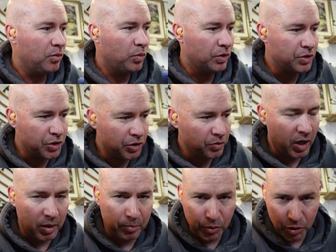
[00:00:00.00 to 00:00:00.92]
would do
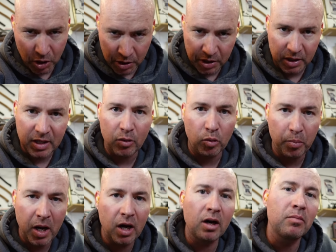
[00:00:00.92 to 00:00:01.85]
a project, a
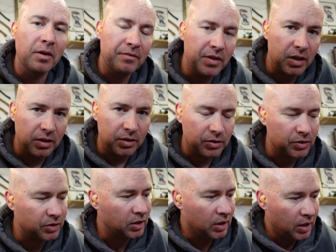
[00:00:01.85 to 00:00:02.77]
repair in my vehicles,